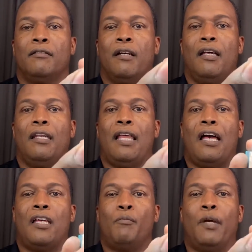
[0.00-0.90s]

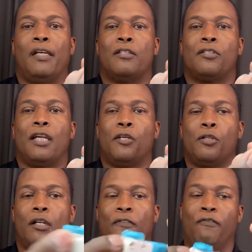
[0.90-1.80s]
alignment section
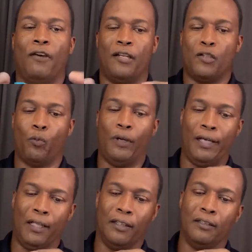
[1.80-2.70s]
on the front as
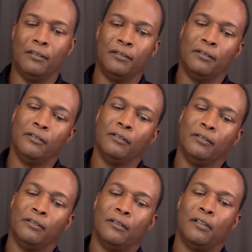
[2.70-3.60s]
well.
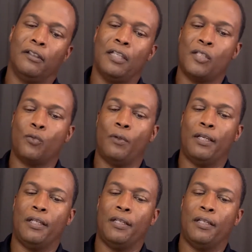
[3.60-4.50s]
This
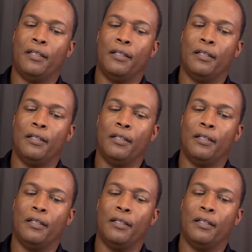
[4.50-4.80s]
one,